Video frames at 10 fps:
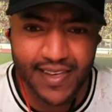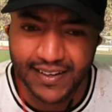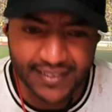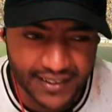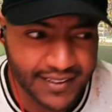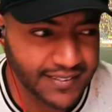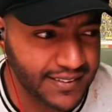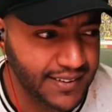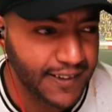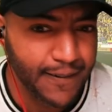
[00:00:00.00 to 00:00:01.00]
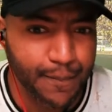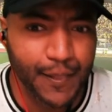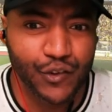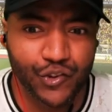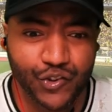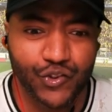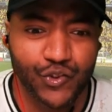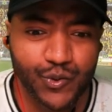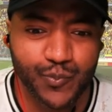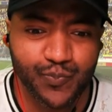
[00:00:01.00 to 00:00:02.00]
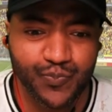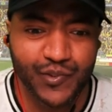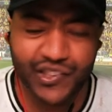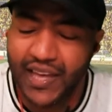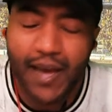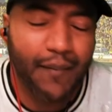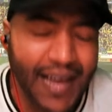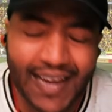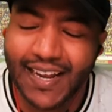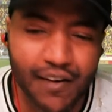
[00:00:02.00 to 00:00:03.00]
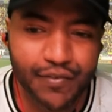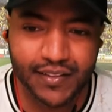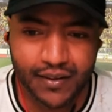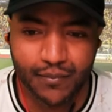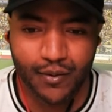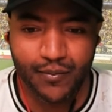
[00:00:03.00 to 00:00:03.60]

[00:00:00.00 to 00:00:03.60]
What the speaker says: They didn't. They just... This game had everything.